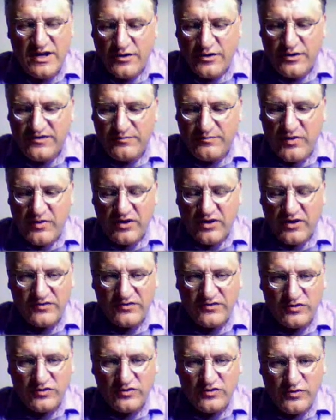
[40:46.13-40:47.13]
the
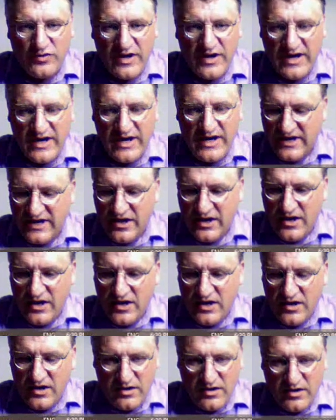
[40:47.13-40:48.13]
response to a
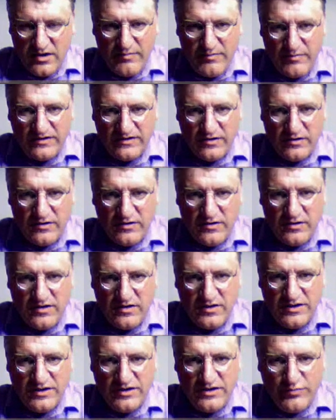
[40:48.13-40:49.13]
particular
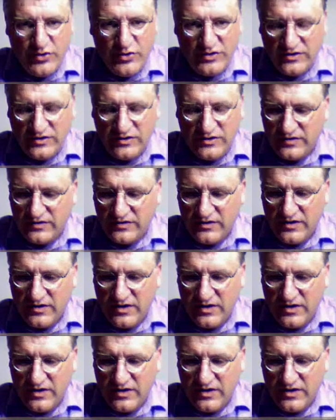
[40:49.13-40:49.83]
input,